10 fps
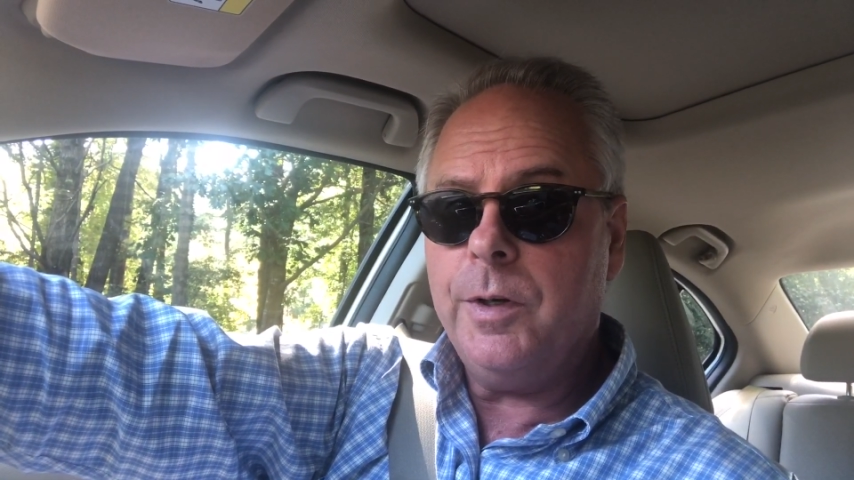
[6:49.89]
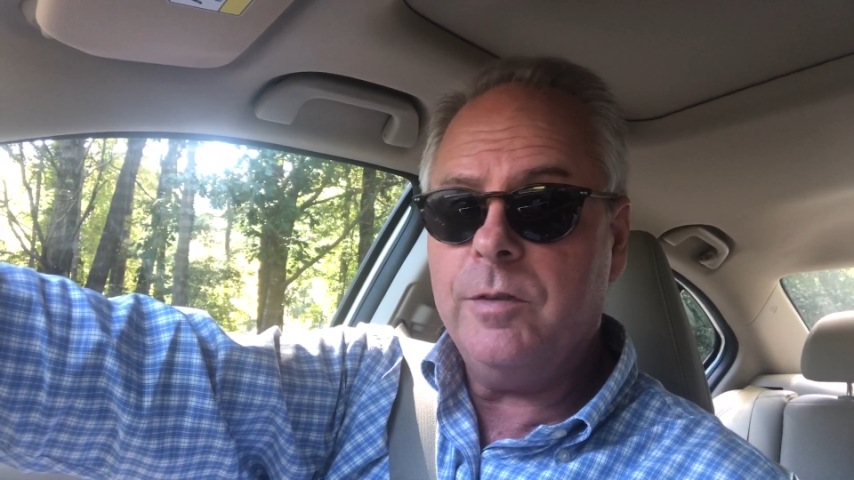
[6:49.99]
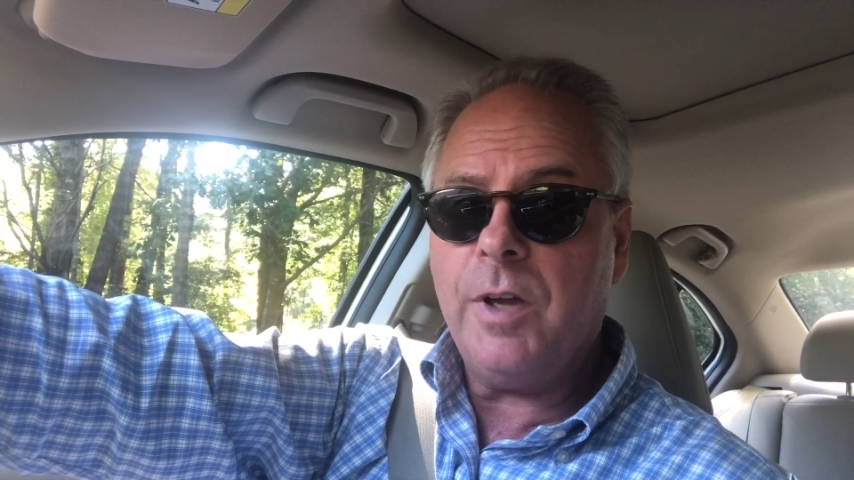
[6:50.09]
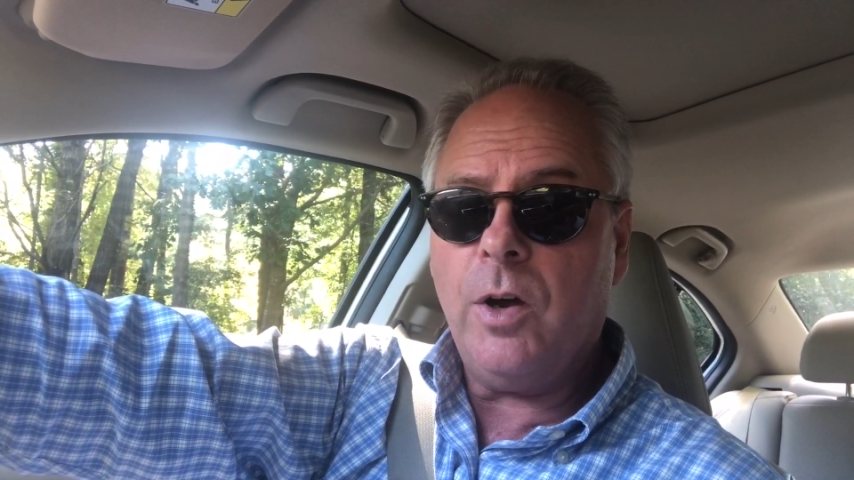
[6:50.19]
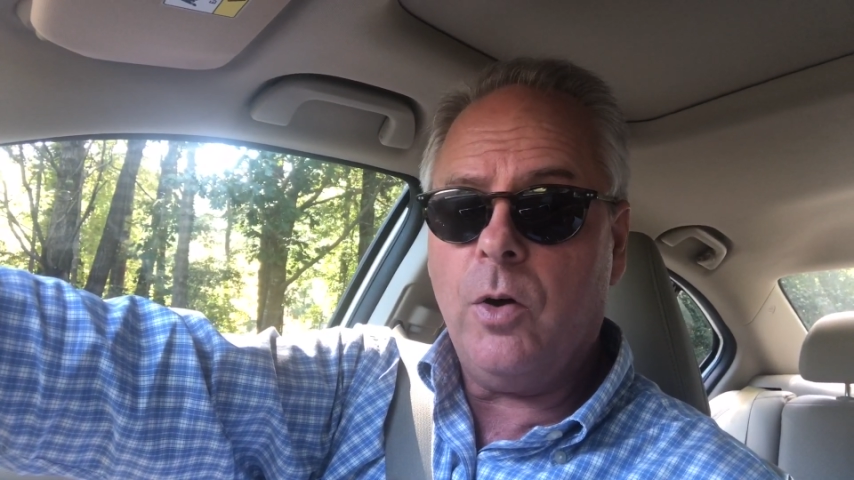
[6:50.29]
is
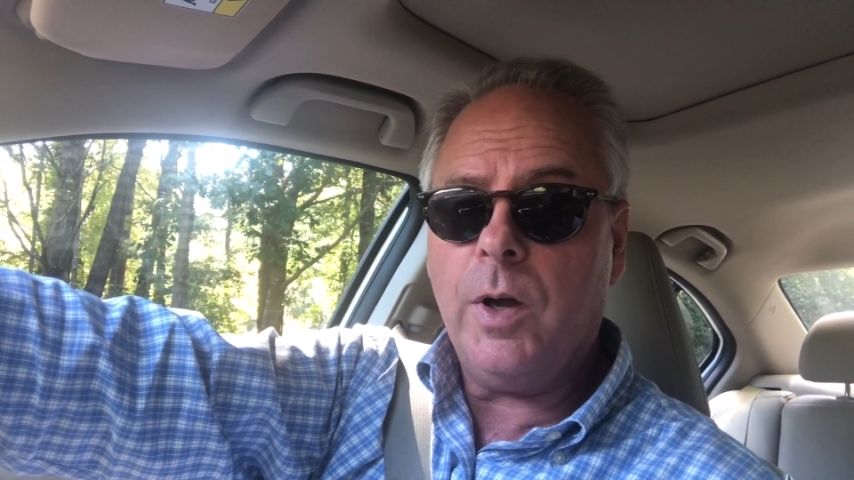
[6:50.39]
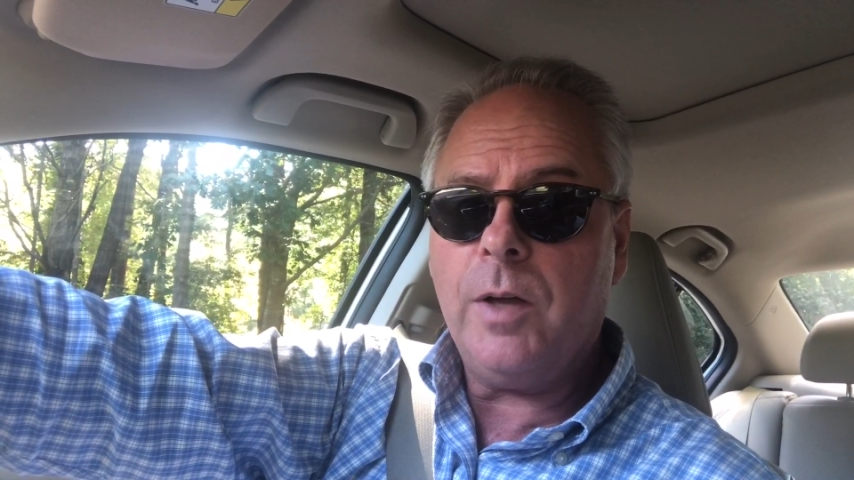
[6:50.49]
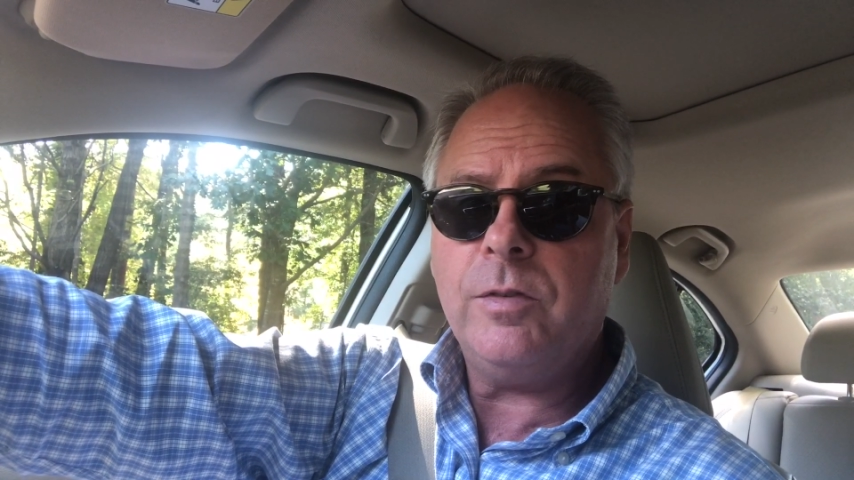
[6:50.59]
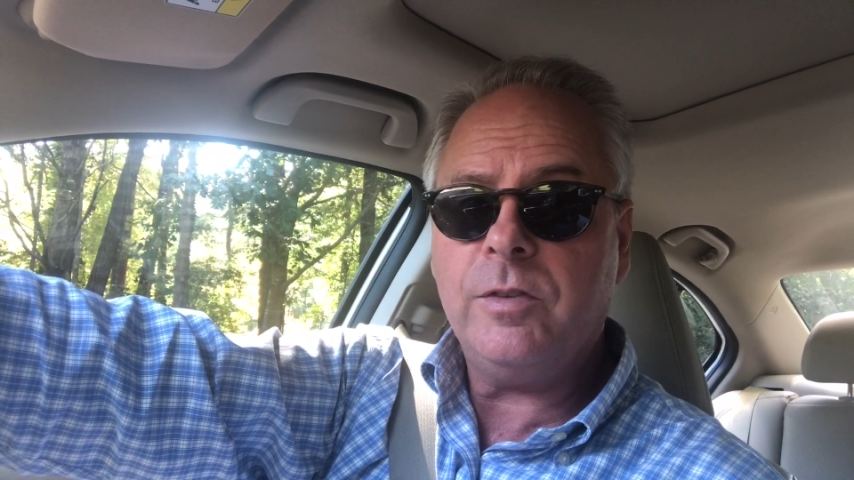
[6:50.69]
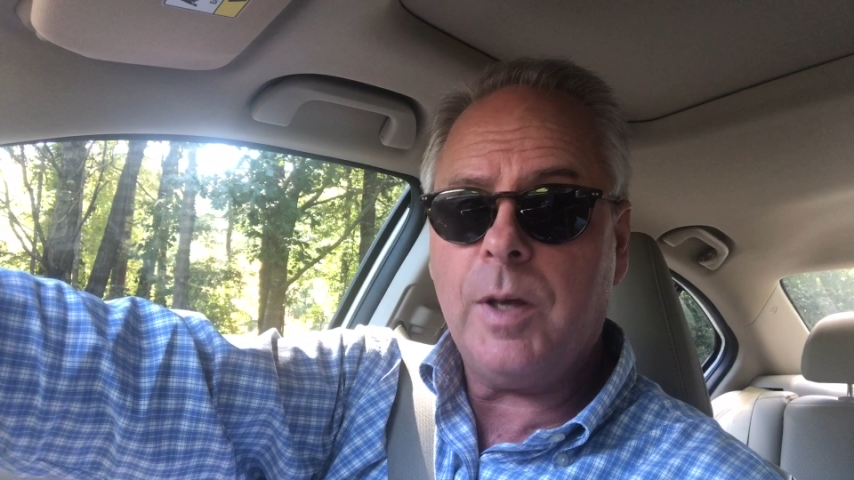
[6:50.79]
they all
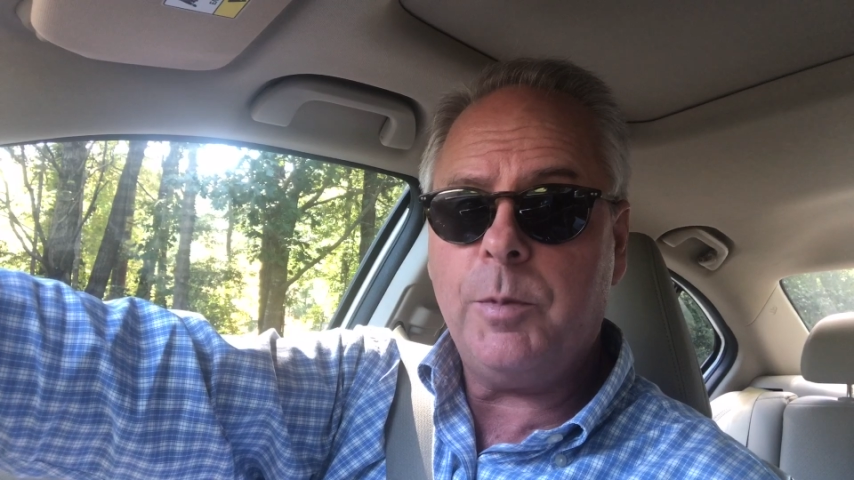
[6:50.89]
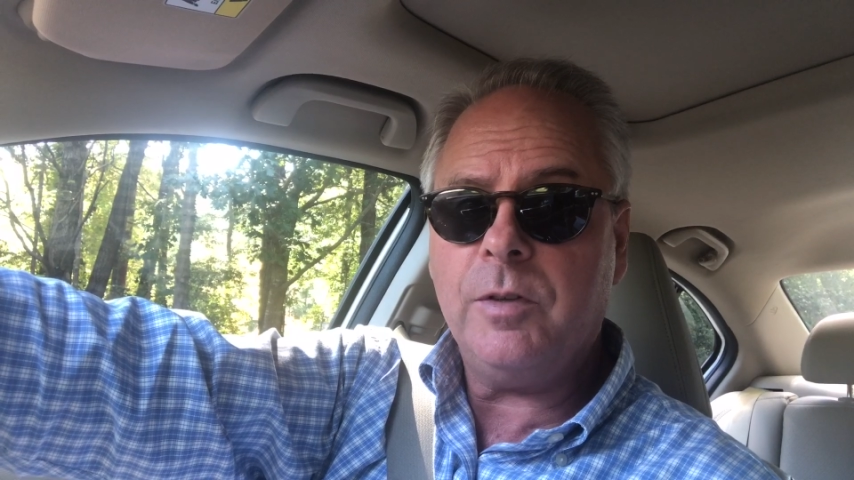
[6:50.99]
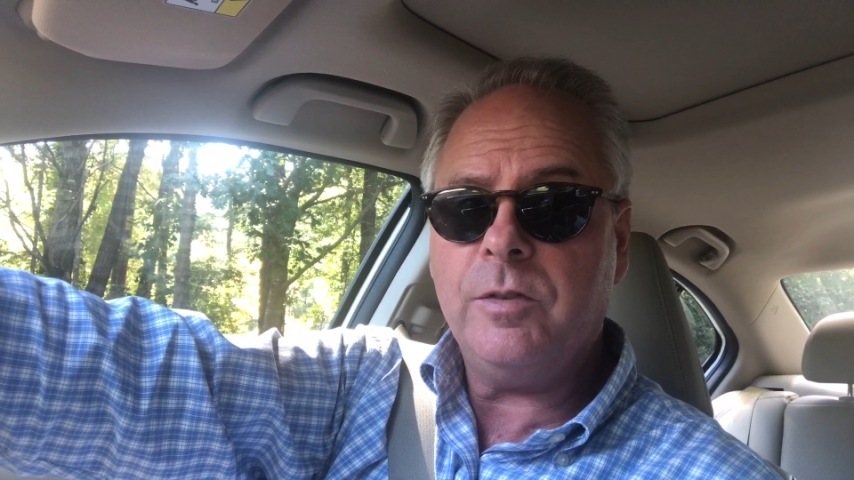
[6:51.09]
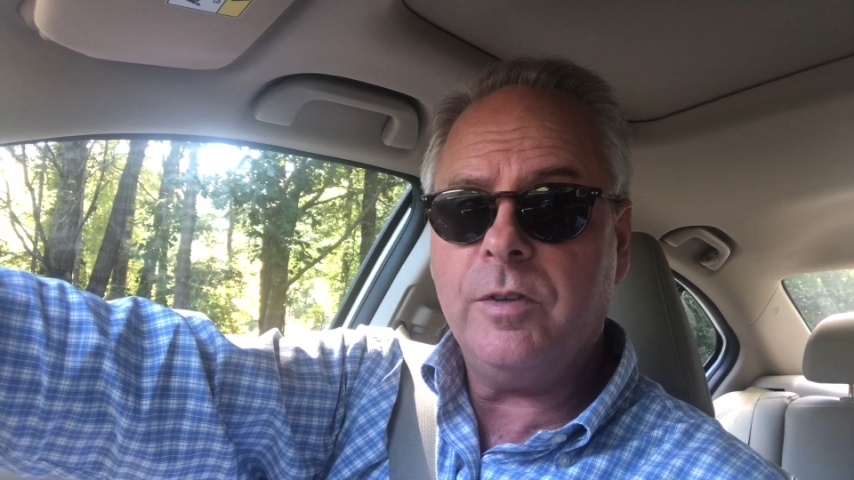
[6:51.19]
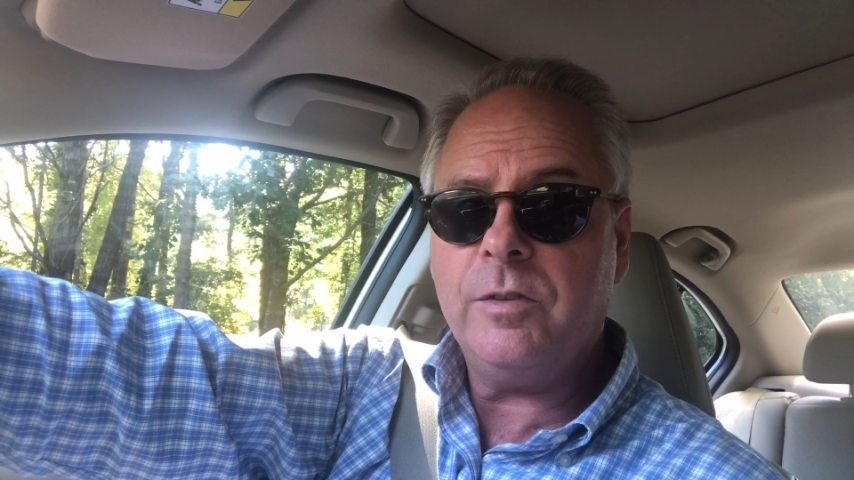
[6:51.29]
have septic
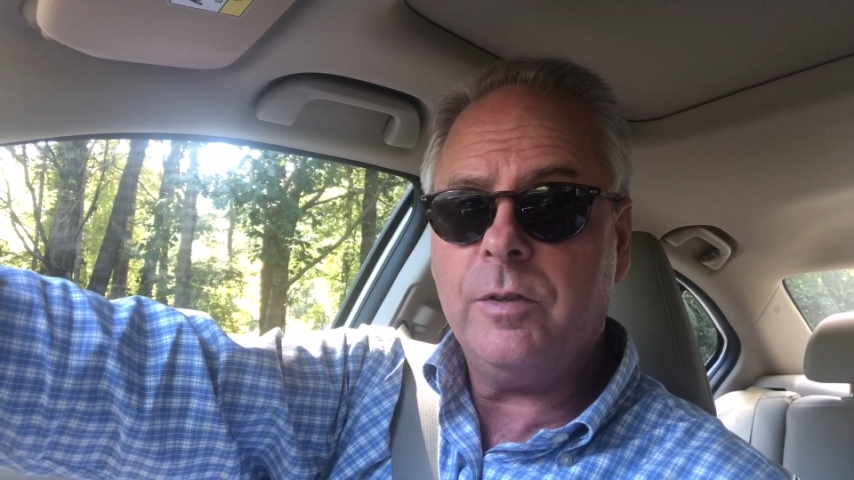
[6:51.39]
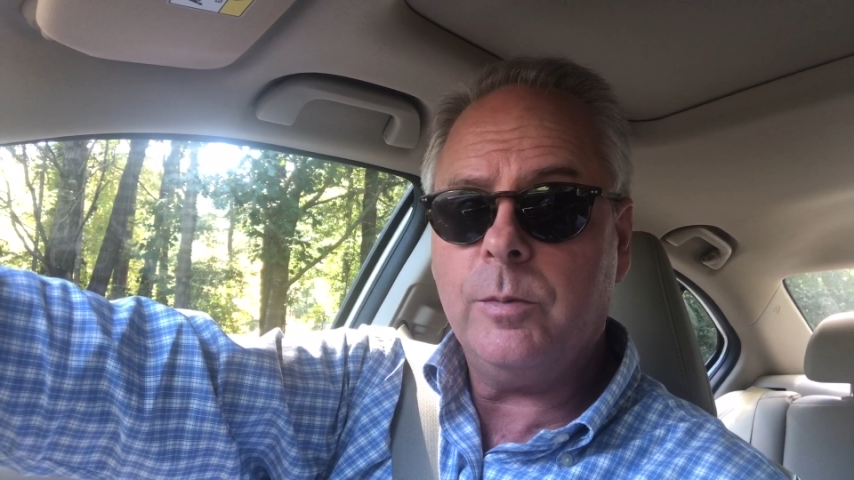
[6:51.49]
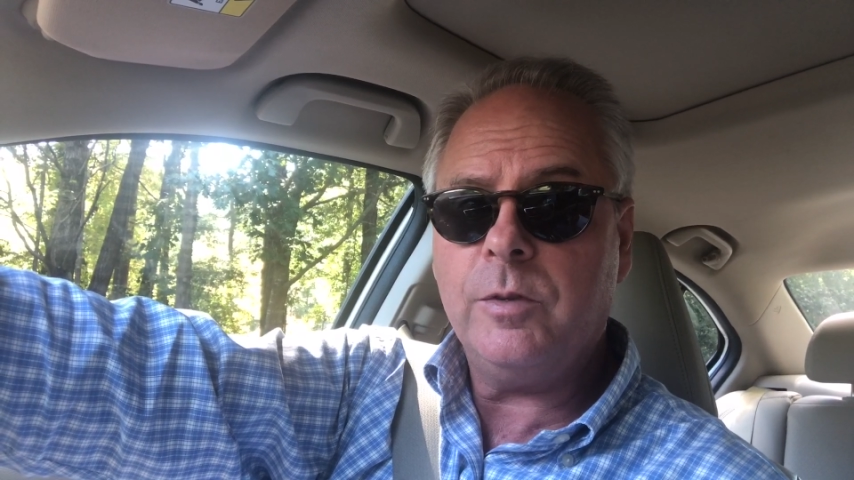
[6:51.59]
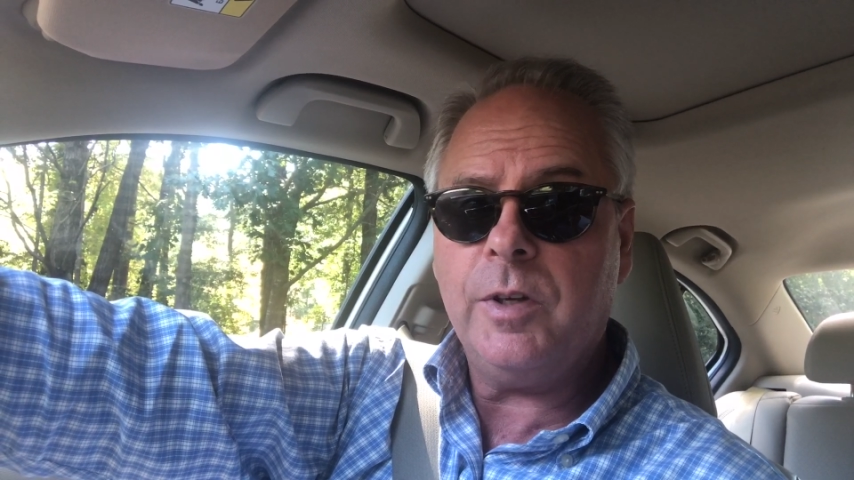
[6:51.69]
systems